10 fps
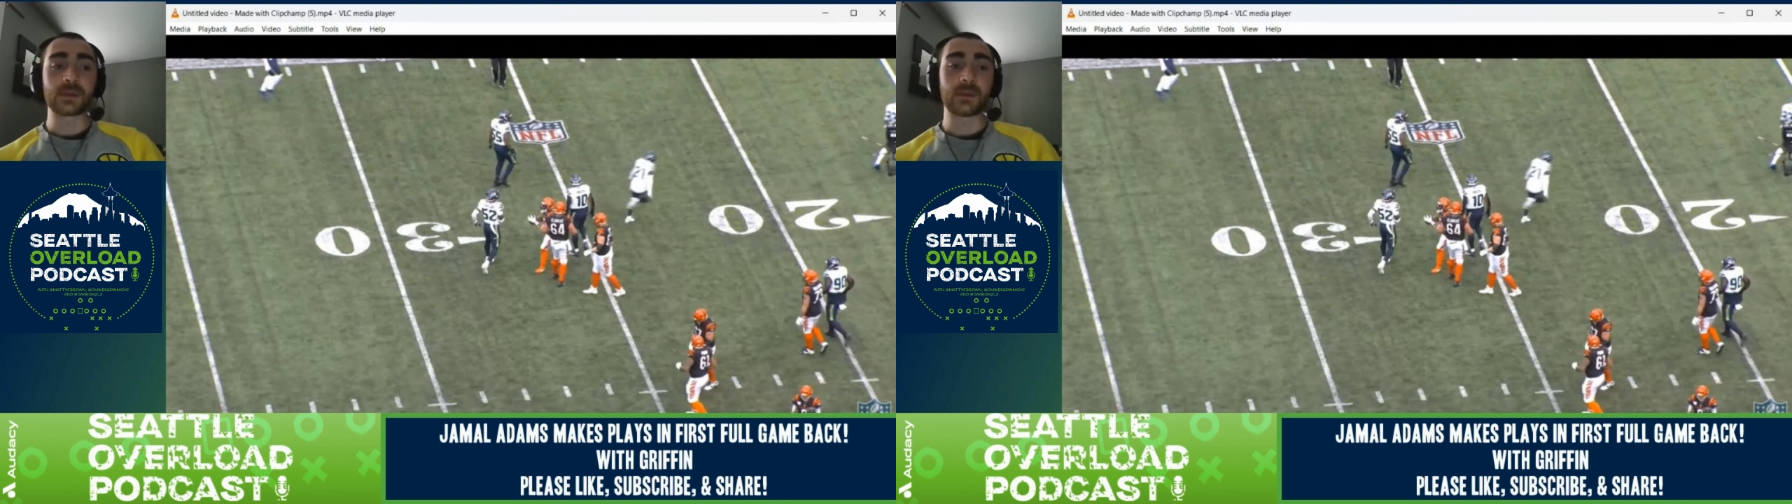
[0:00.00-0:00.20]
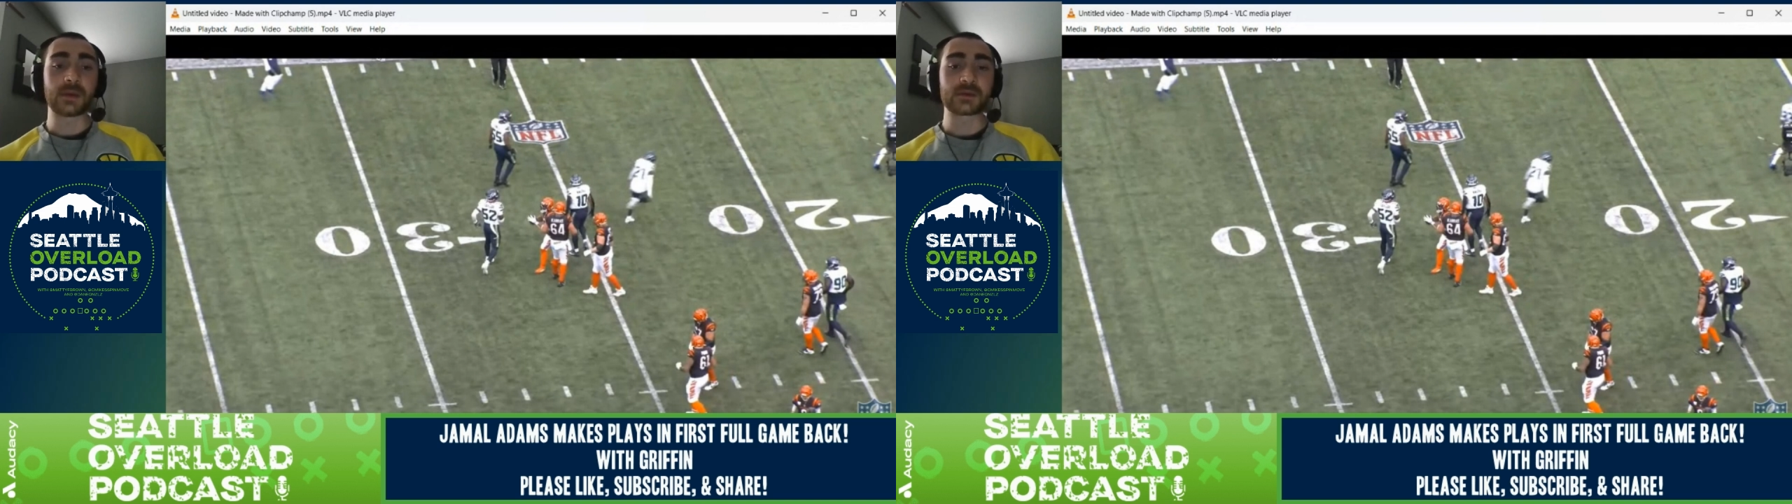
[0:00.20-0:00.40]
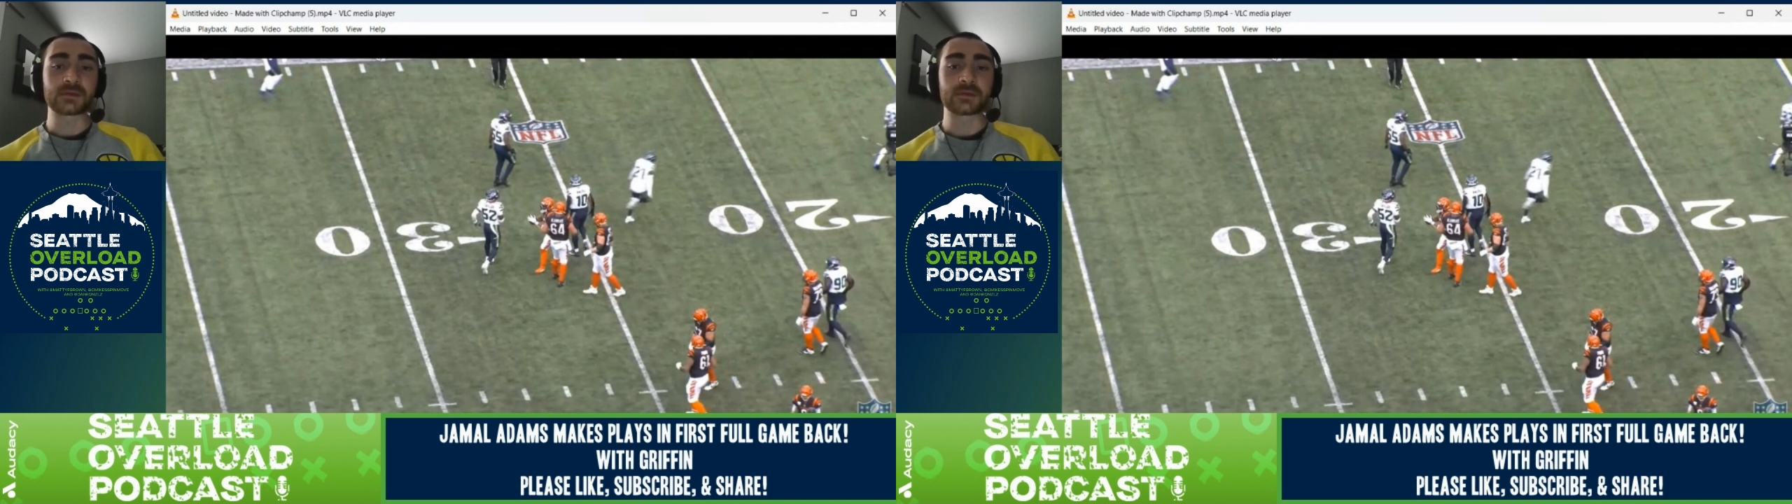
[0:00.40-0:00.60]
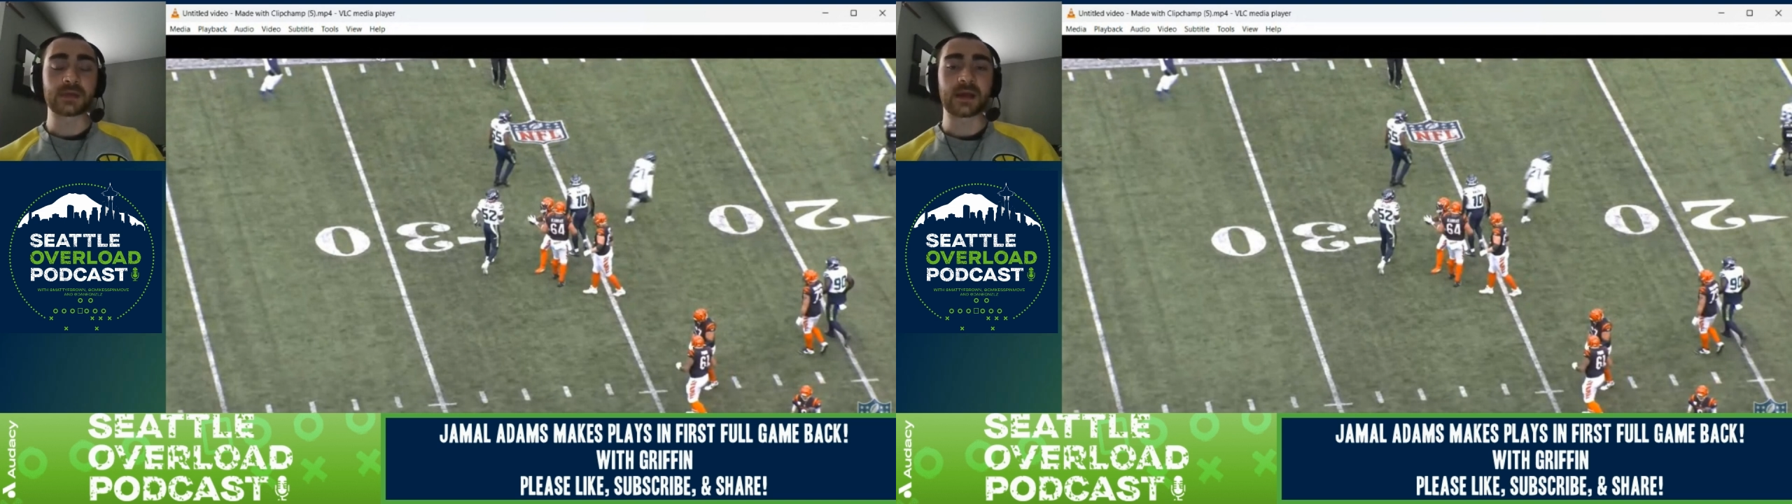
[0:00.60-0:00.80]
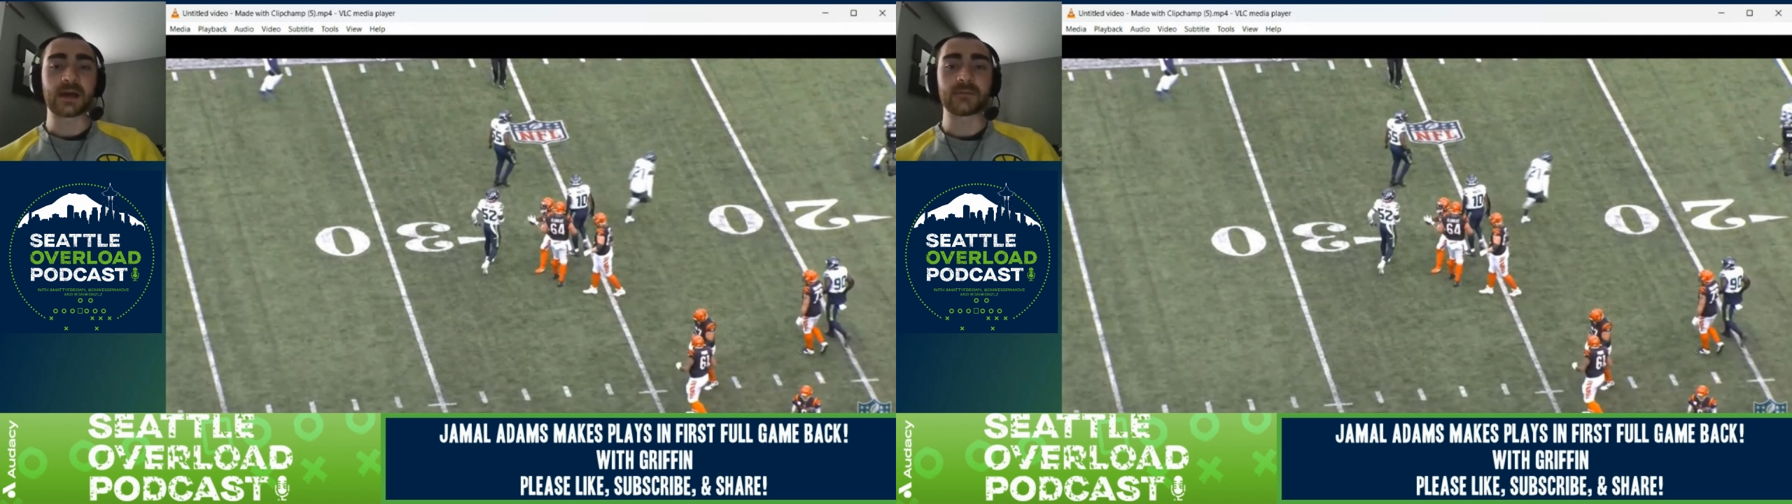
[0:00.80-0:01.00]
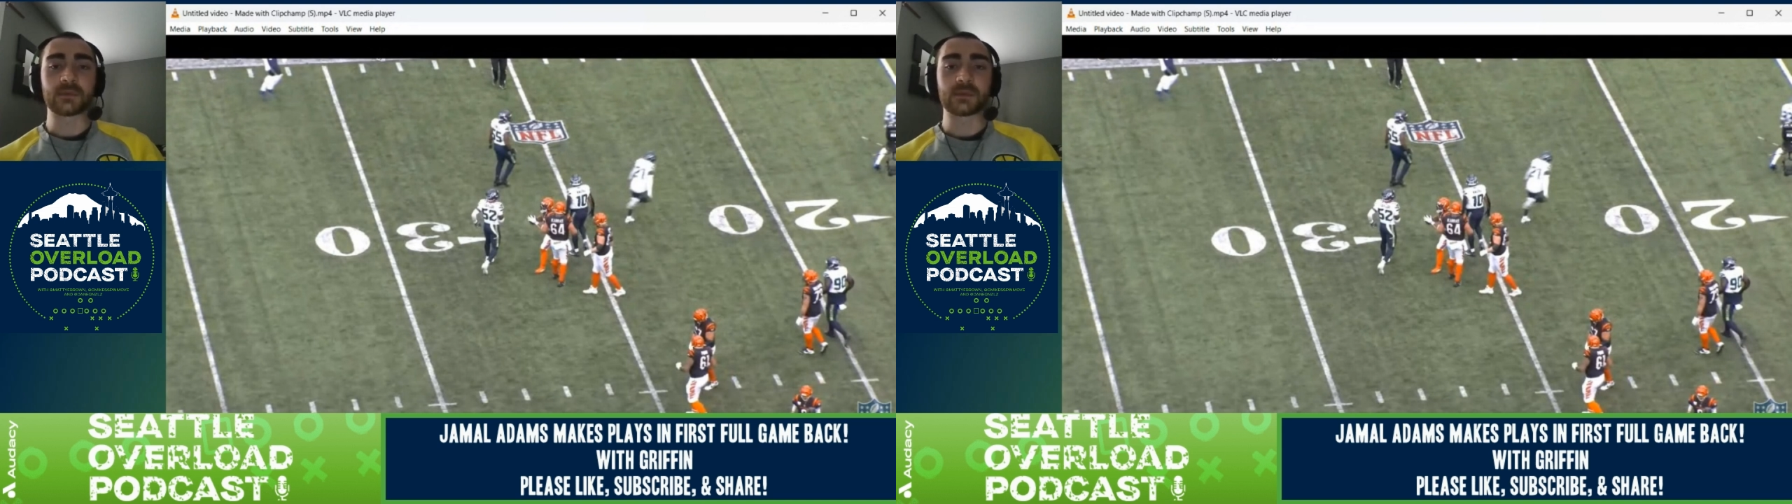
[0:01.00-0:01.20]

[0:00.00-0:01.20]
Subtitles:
of them certainly have been,